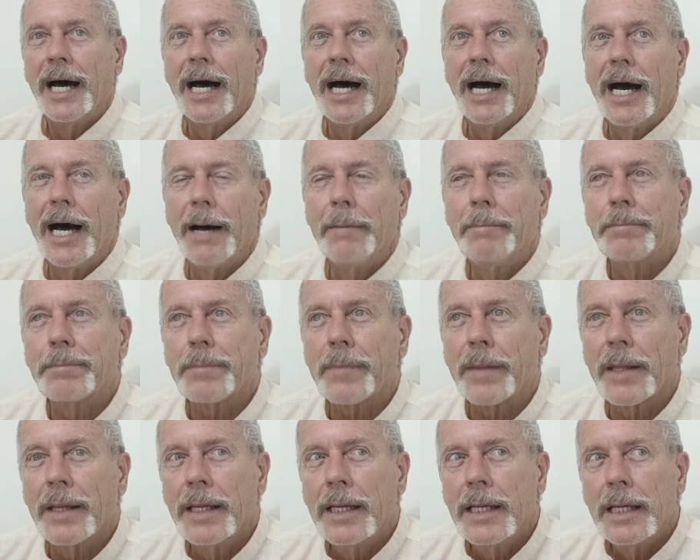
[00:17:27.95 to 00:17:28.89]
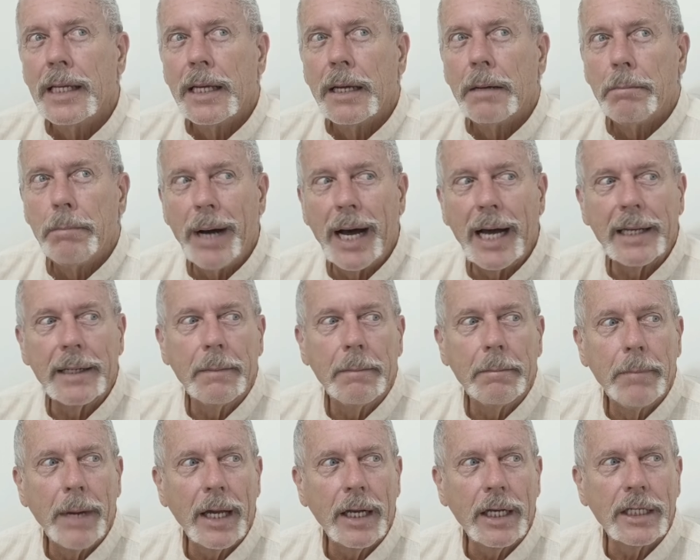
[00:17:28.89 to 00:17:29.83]
But
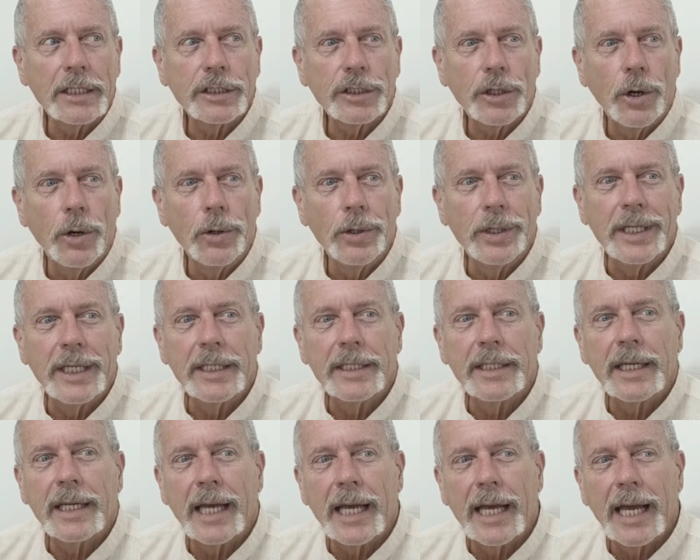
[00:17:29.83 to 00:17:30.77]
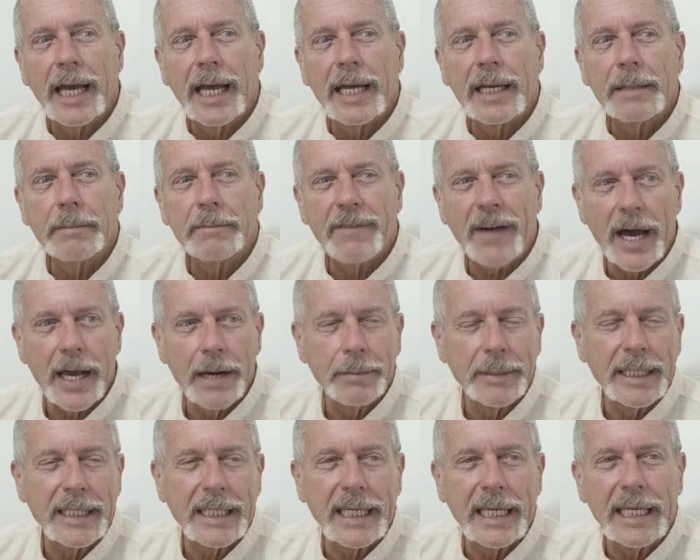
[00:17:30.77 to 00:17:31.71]
melatonin and
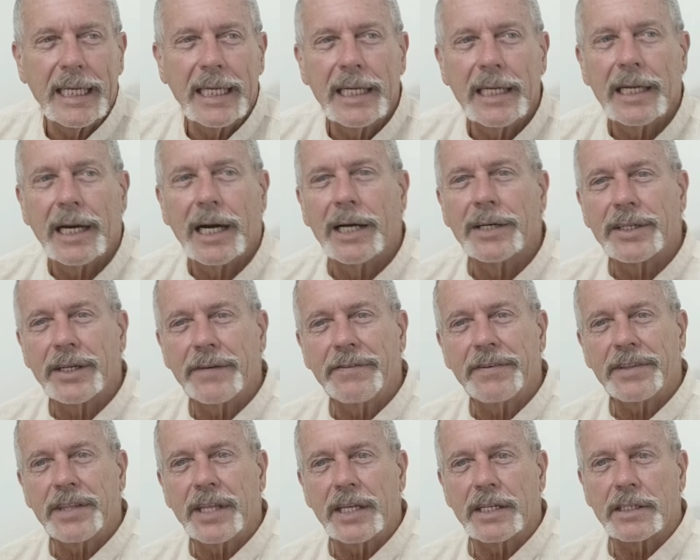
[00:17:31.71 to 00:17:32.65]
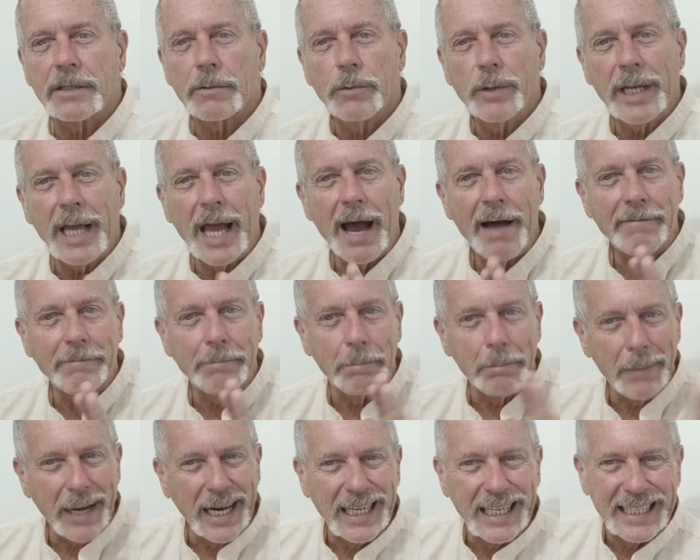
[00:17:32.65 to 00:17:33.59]
vitamin D are different things. We have
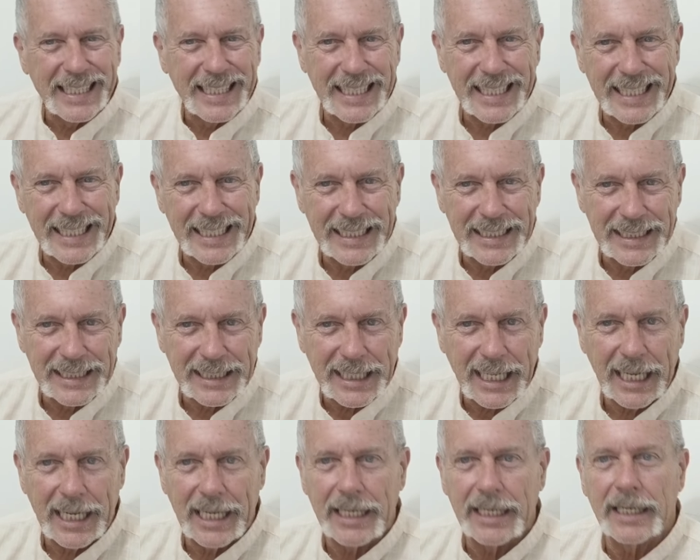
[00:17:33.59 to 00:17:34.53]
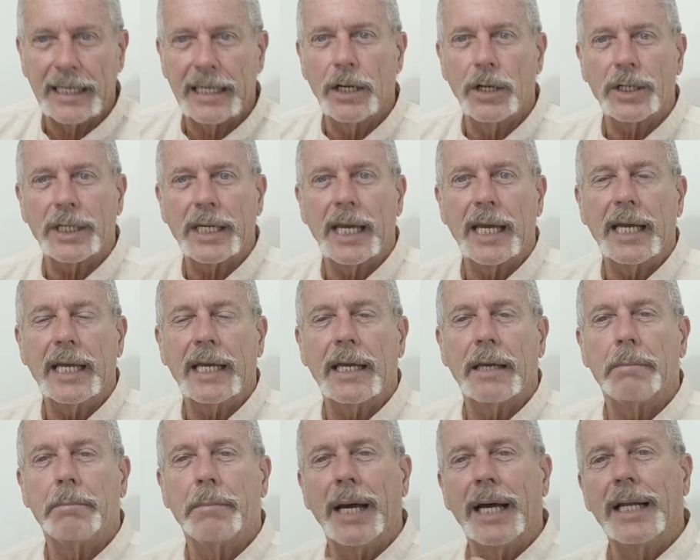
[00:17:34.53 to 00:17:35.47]
melanin in the skin,
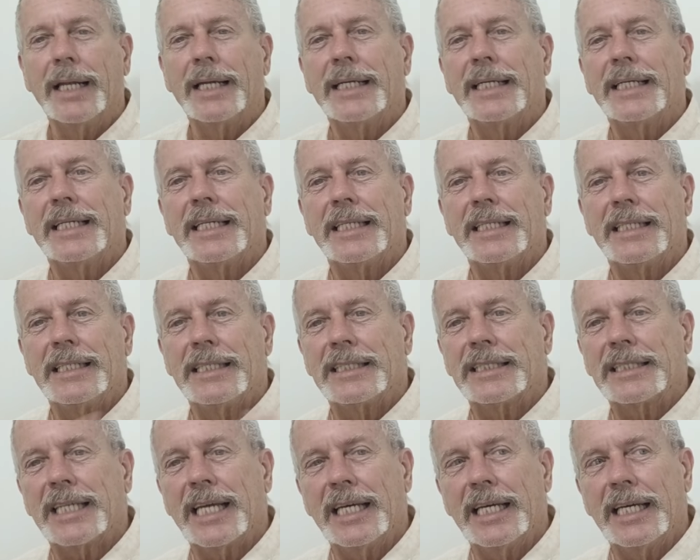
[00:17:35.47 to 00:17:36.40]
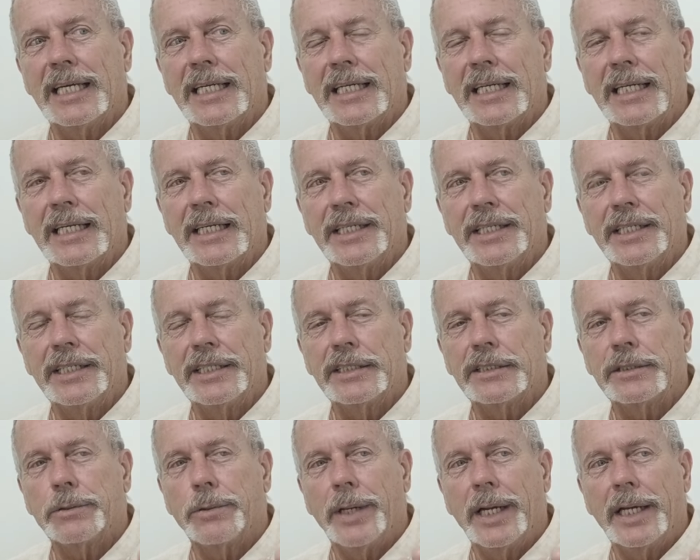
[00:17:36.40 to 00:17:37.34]
okay? And melanin in the skin
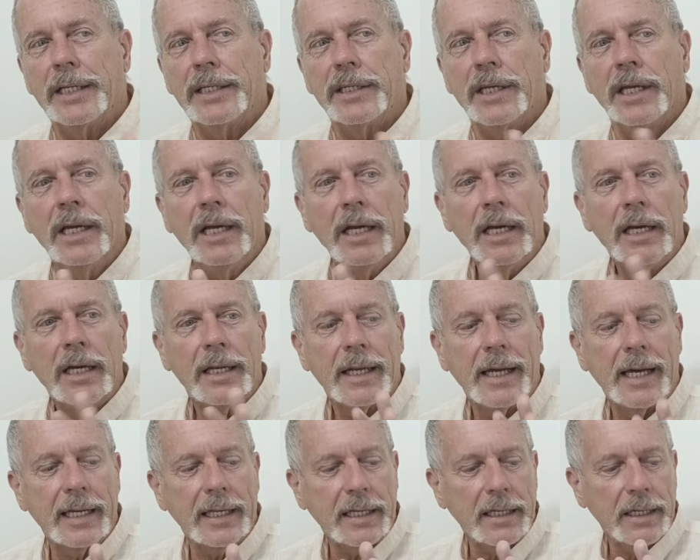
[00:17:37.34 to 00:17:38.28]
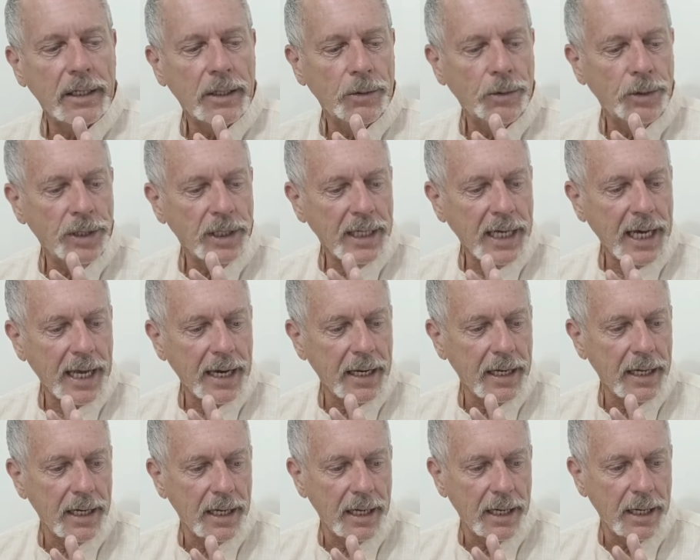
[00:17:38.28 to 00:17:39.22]
is when you got
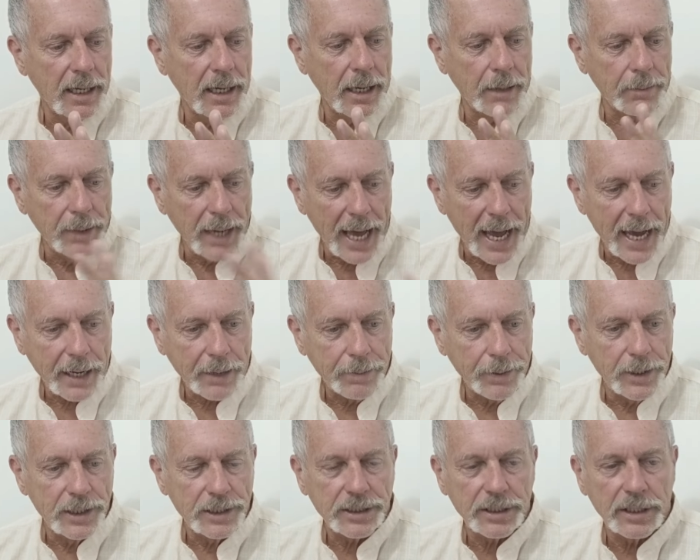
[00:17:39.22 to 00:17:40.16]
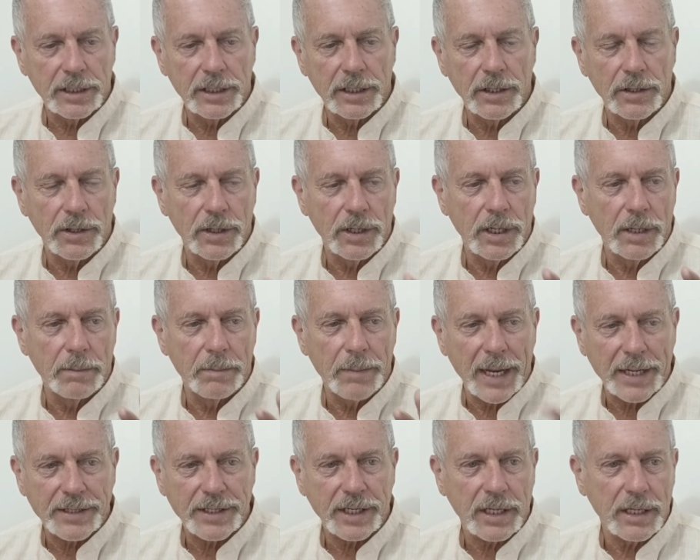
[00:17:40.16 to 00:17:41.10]
a black person or a
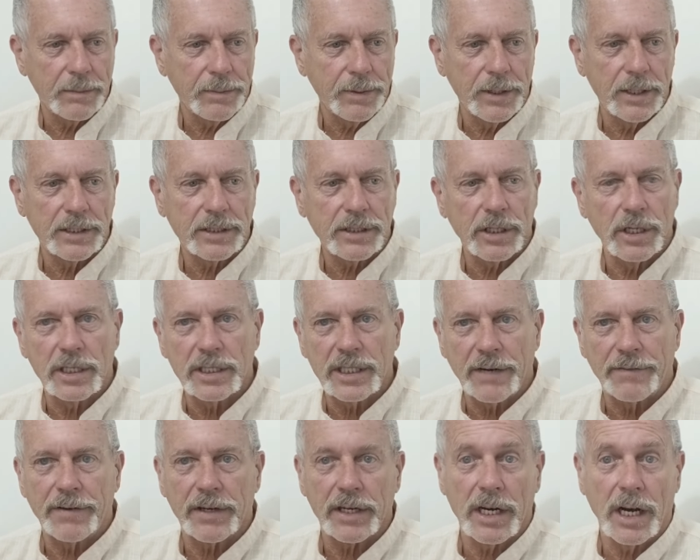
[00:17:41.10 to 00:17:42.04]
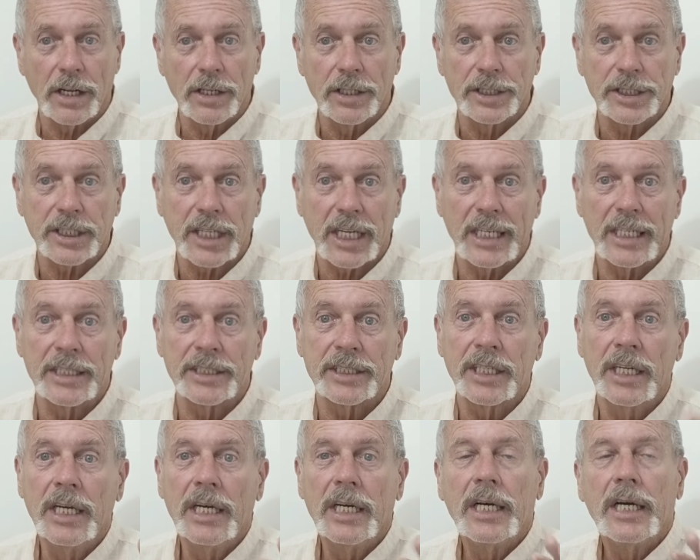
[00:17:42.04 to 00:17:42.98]
Mexican person or different color
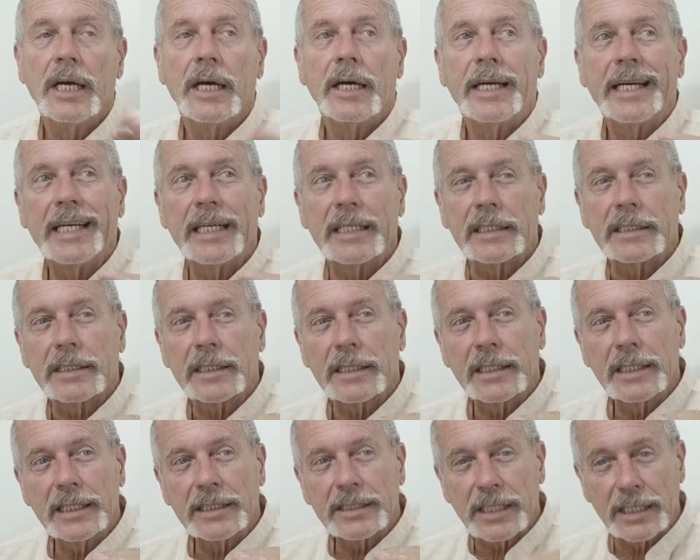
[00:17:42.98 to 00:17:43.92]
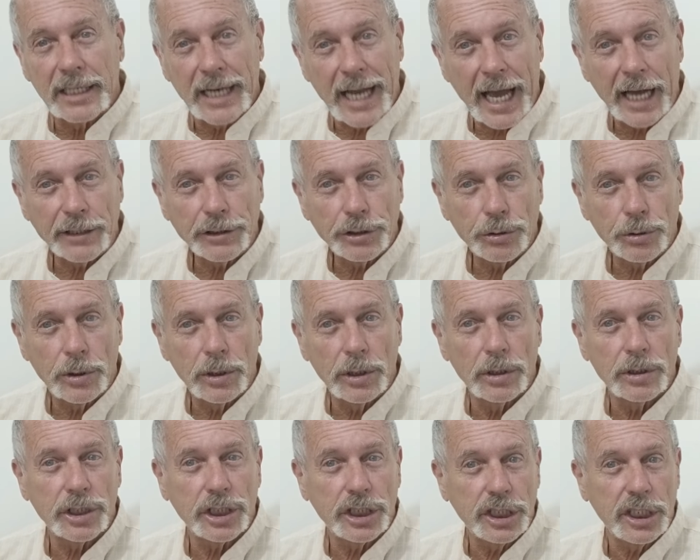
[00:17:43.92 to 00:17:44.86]
skins, it is a
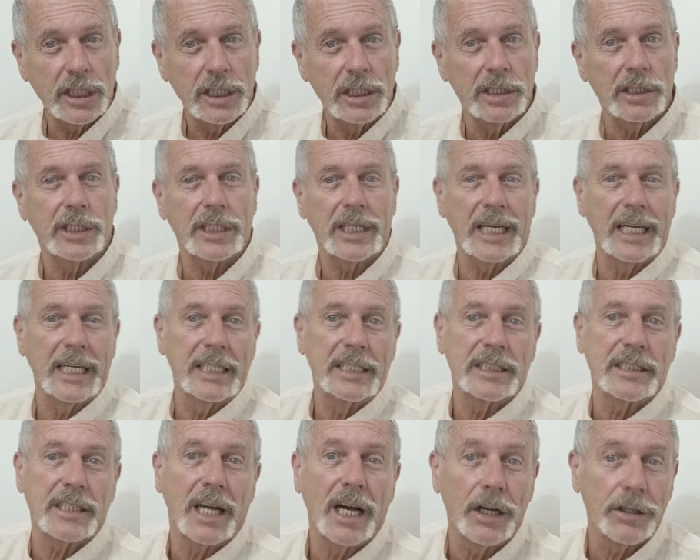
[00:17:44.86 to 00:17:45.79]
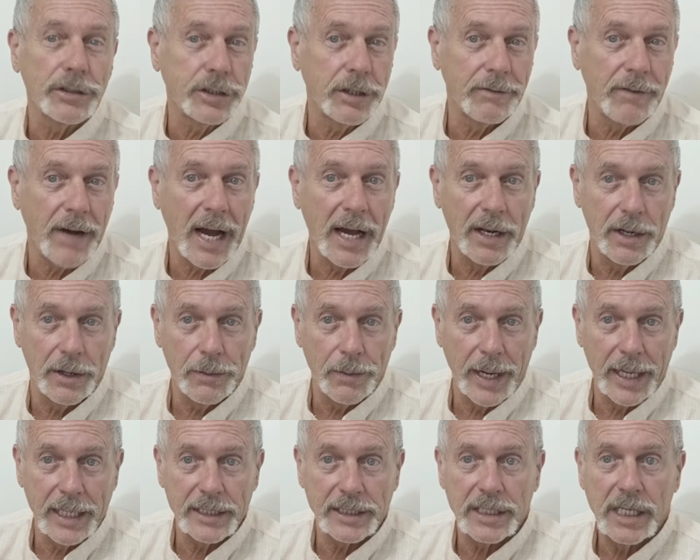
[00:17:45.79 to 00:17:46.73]
natural shield against ultraviolet
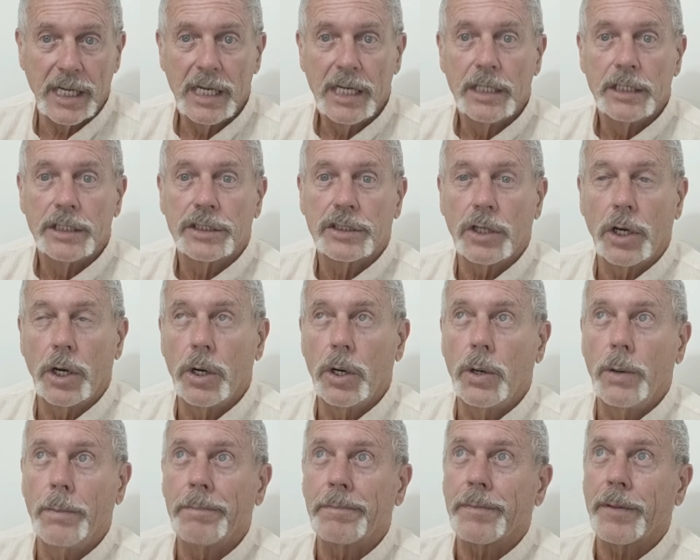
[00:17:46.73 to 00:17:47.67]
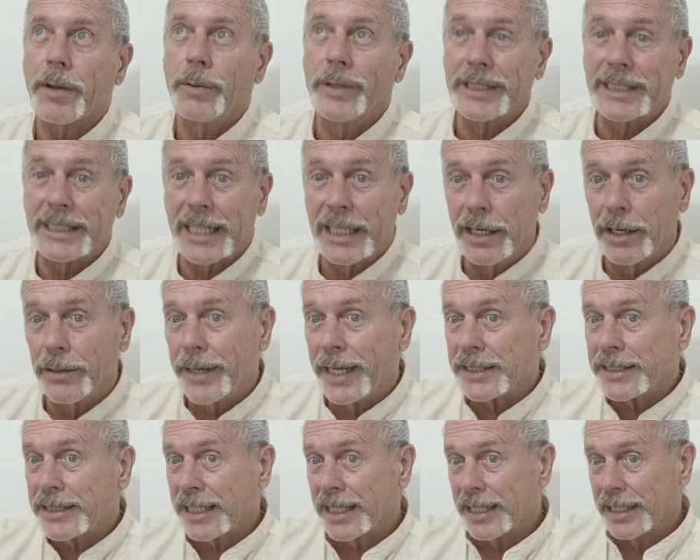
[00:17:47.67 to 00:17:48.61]
rays. So what's
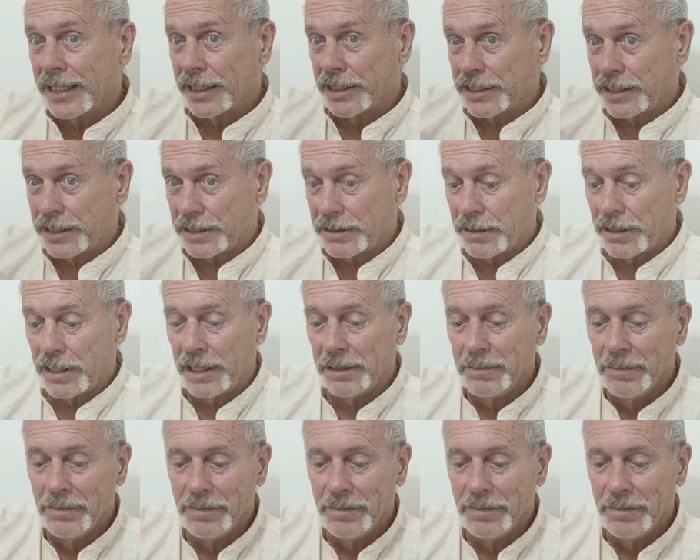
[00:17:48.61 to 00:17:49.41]
interesting in this